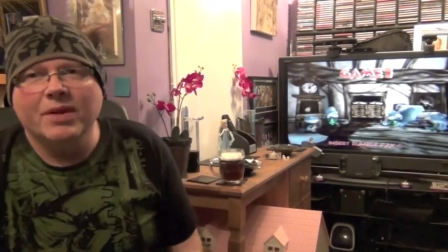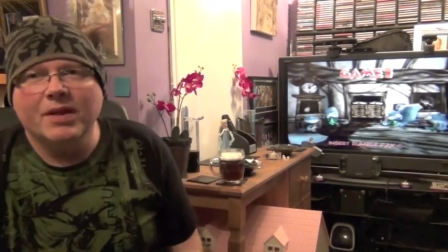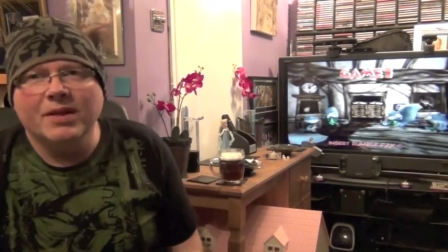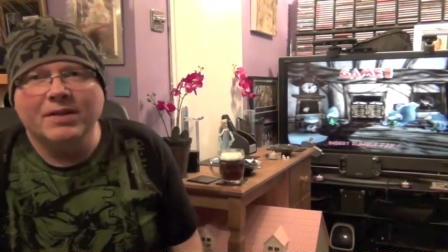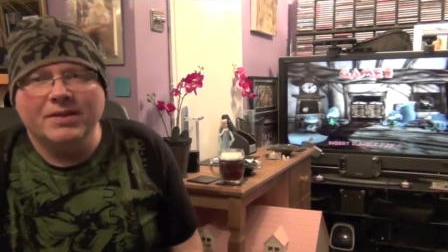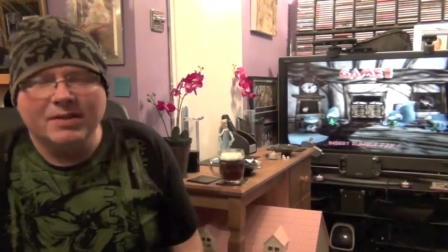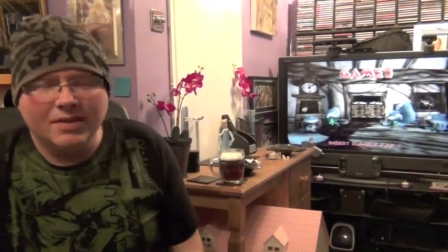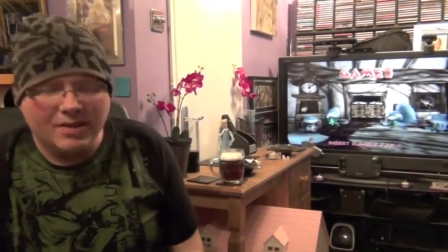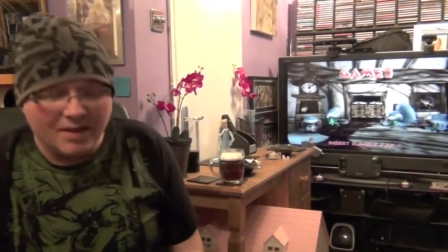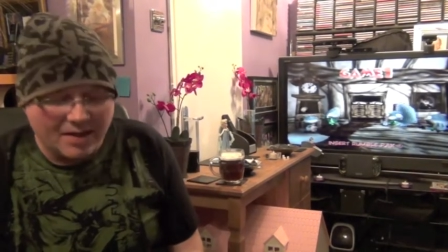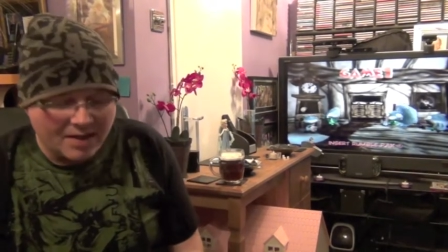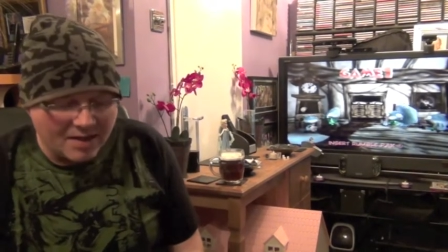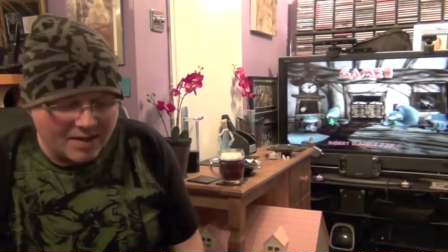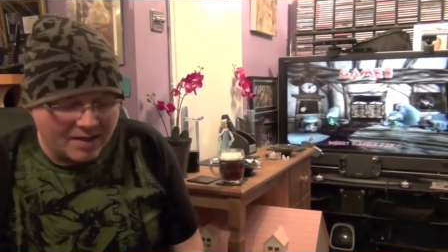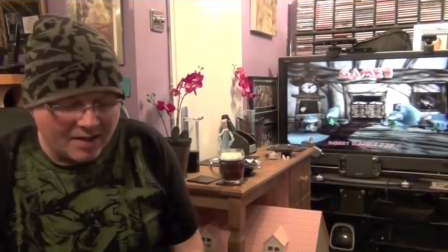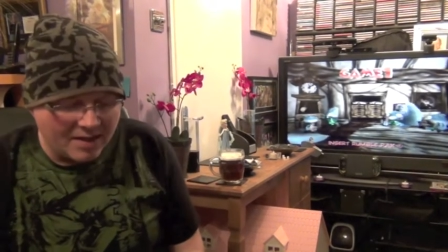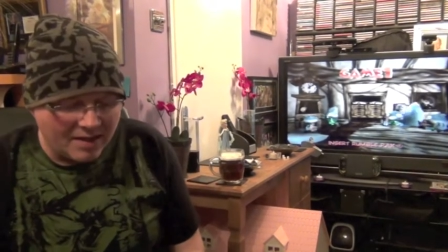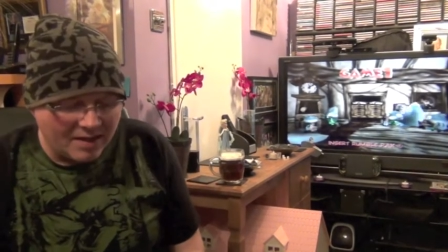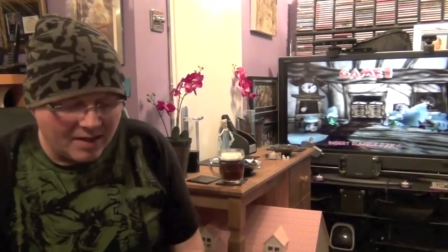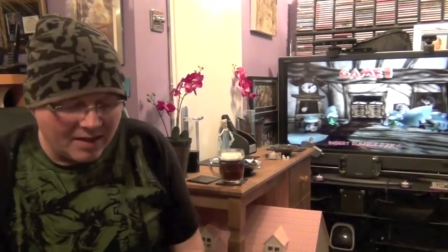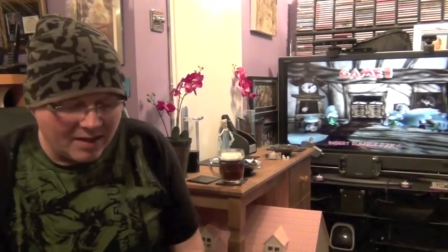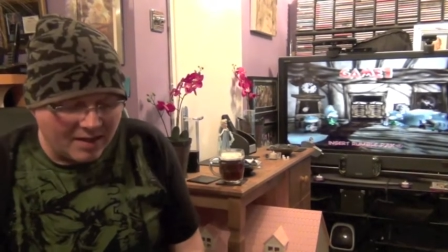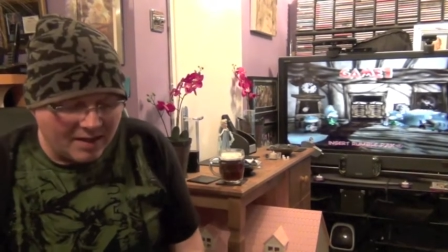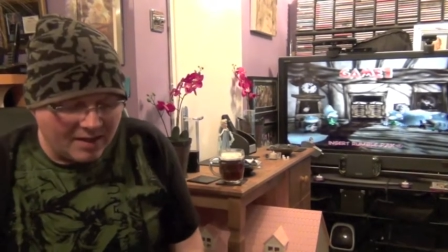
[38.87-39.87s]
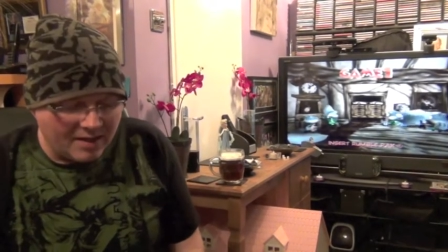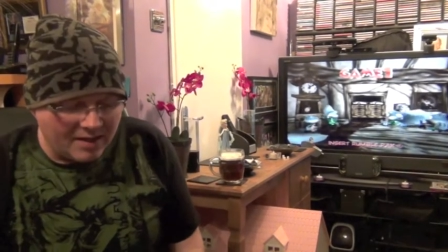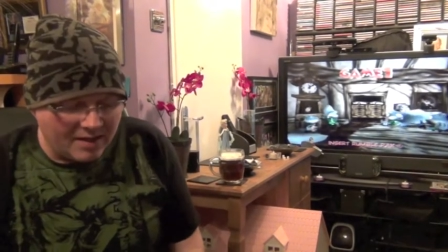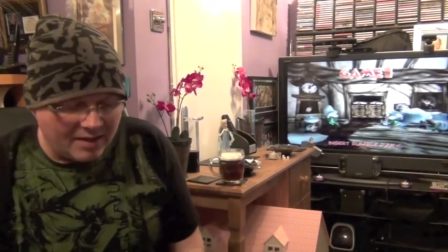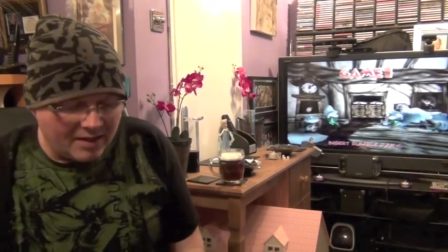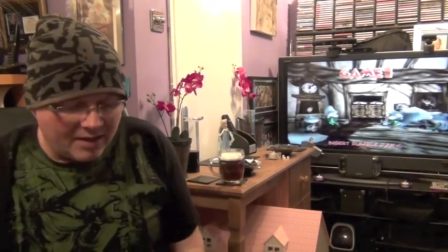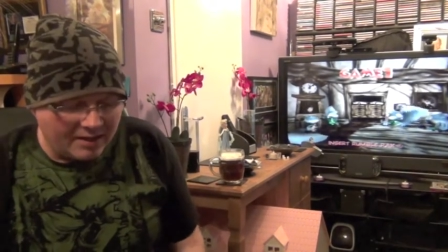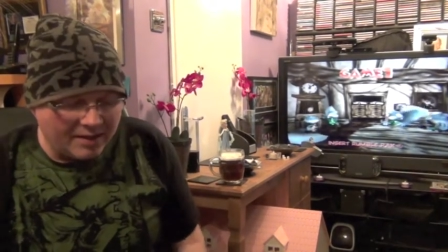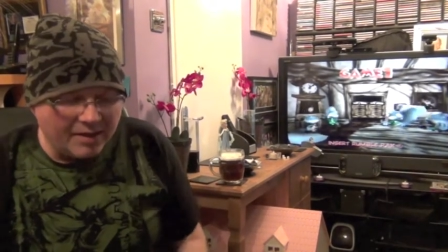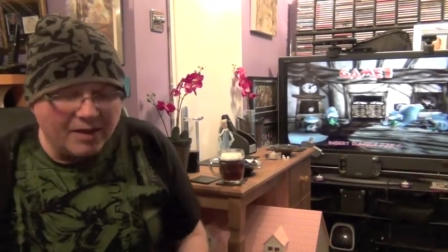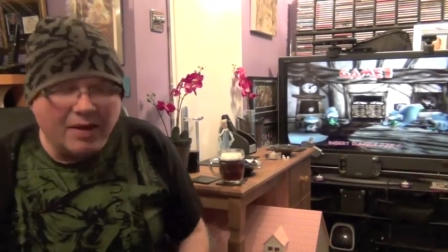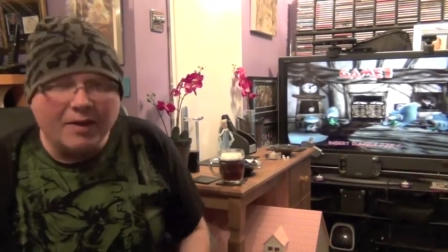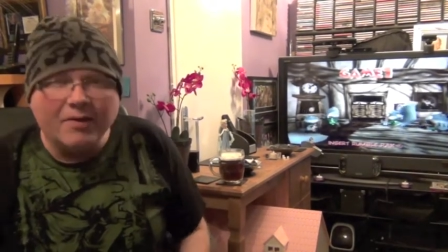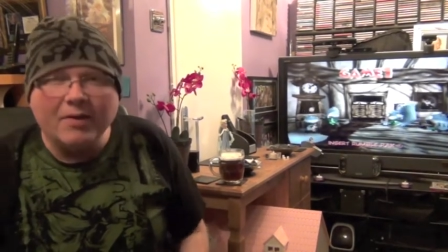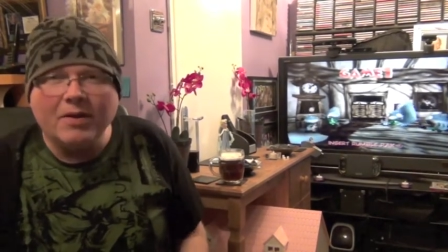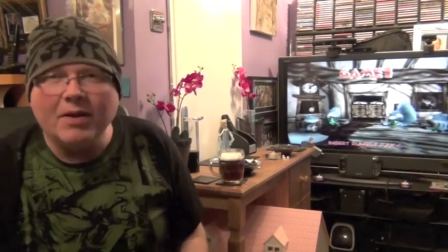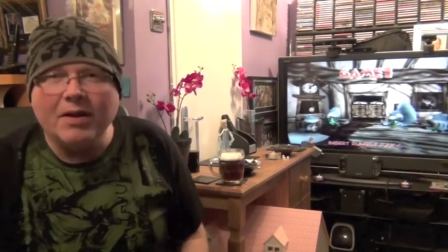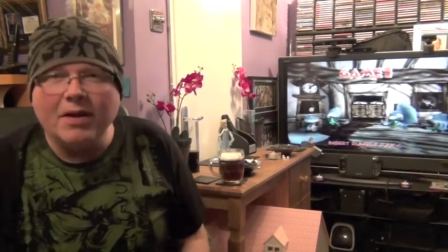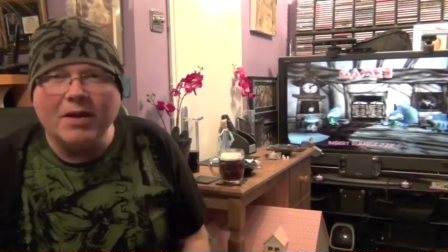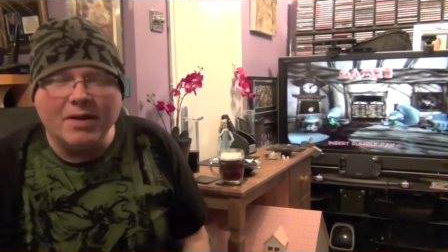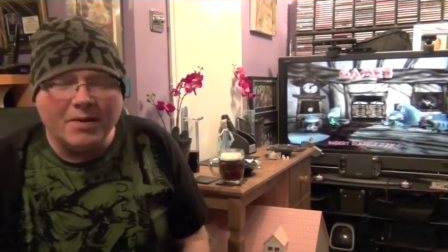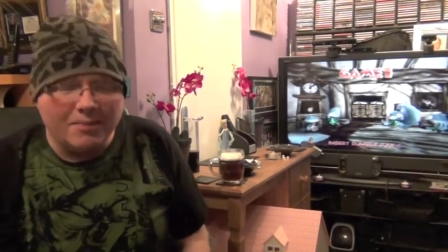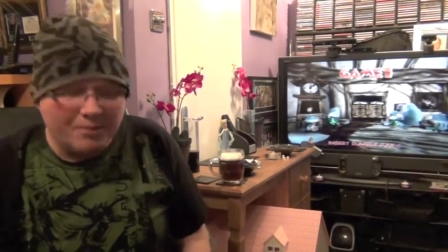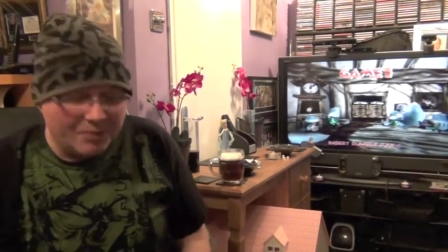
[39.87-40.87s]
But I don't know.
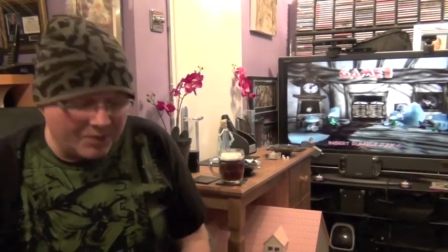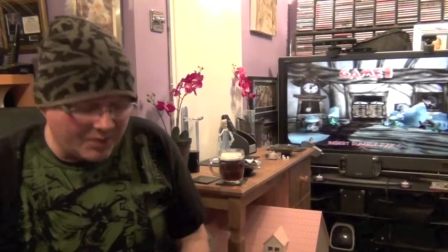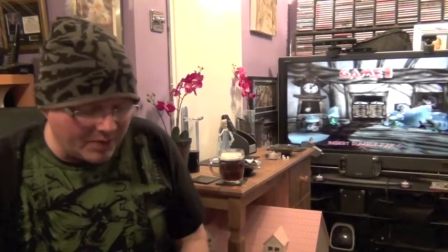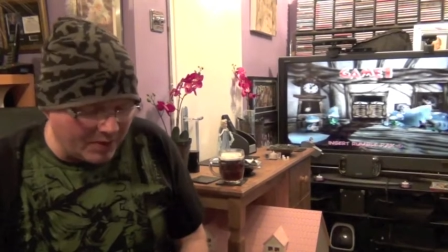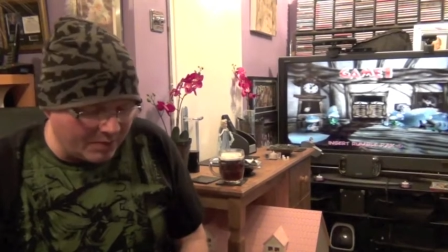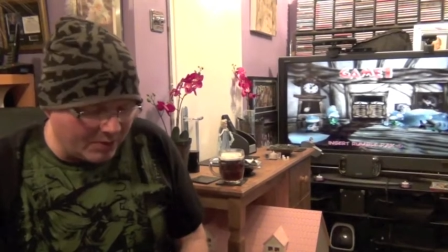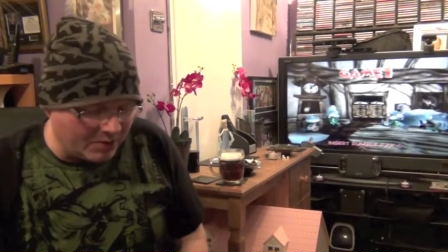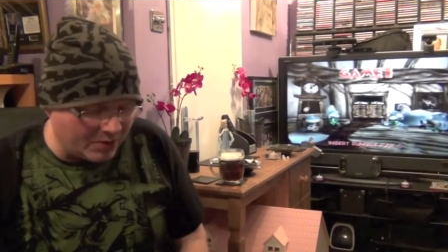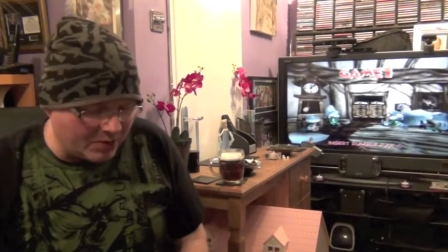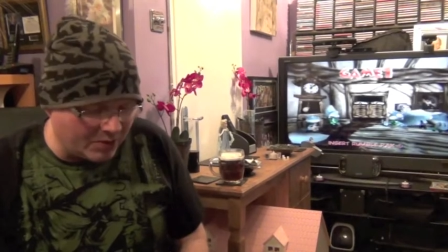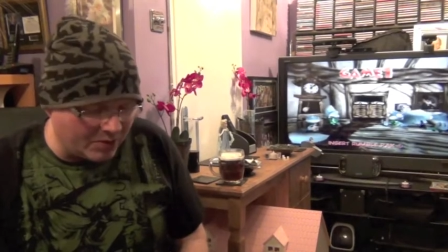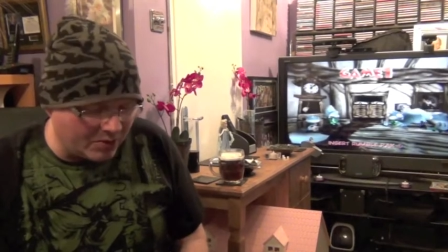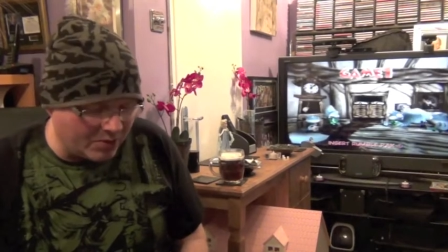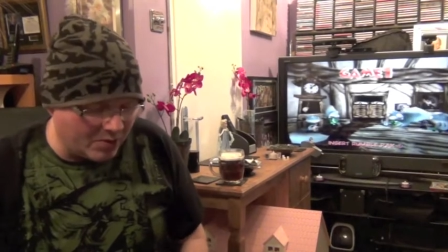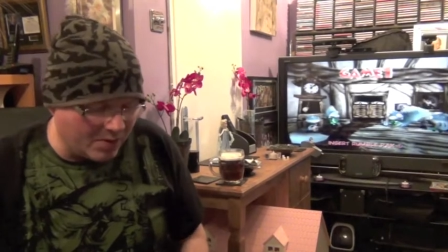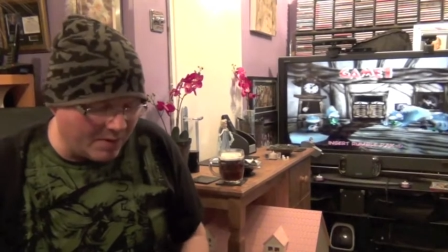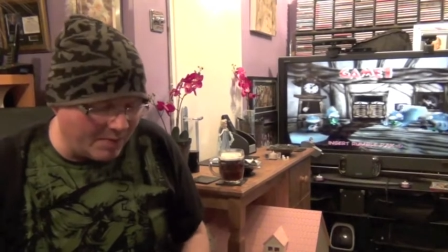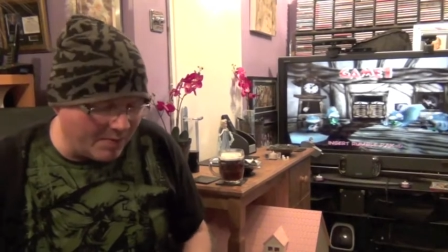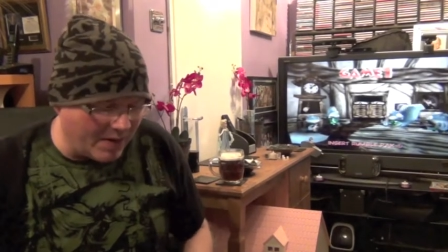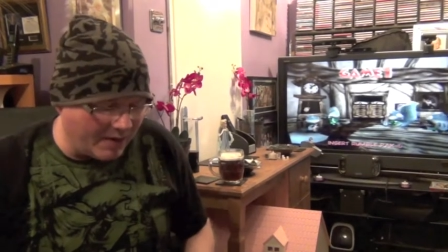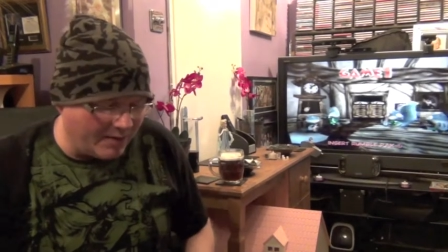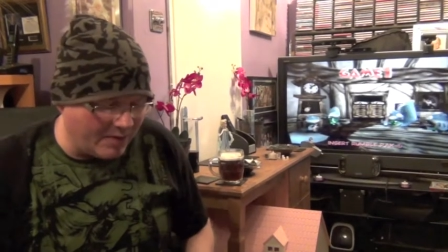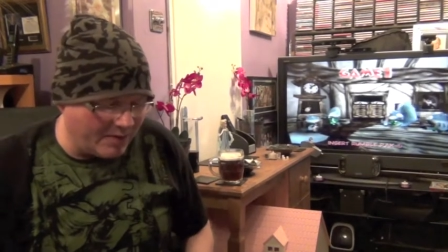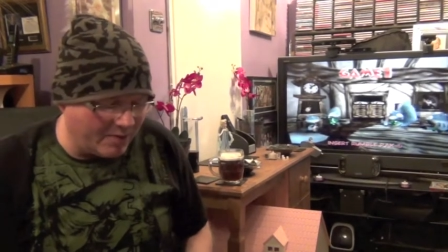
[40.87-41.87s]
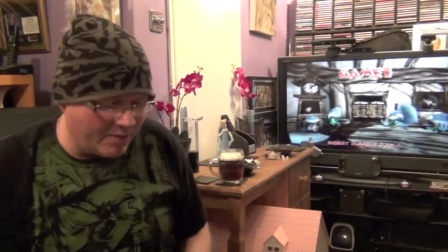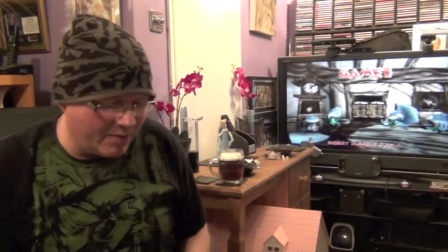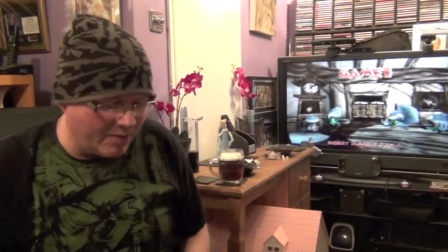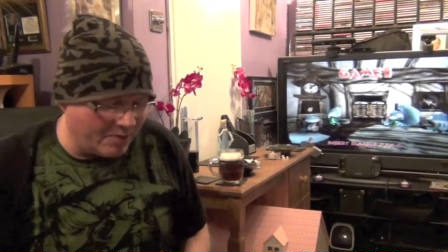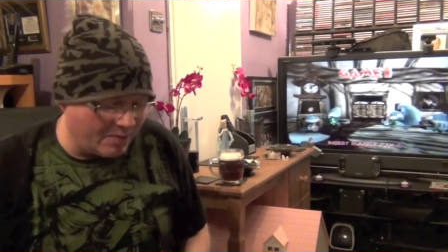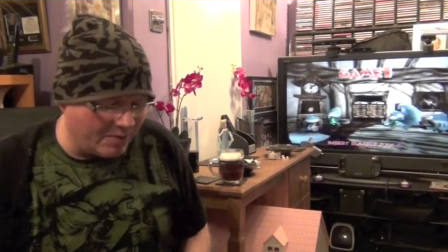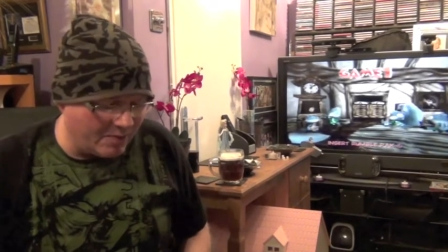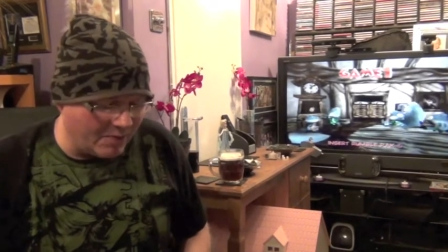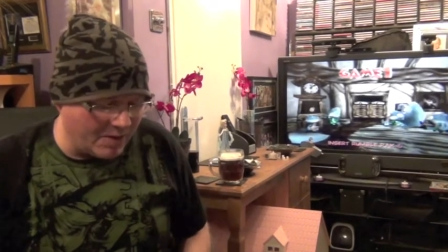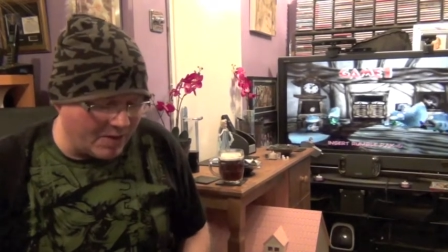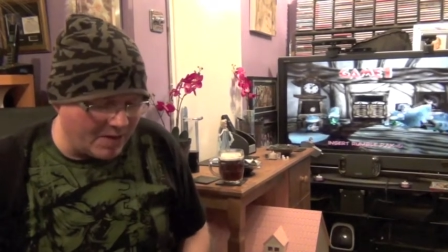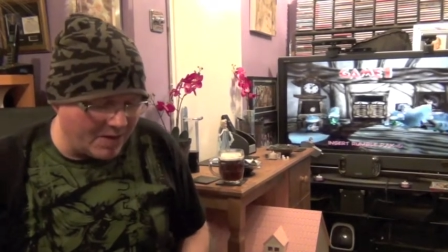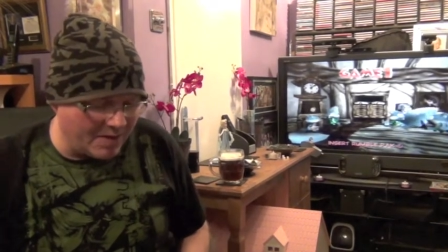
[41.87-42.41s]
I'm not too sure. He might have a few.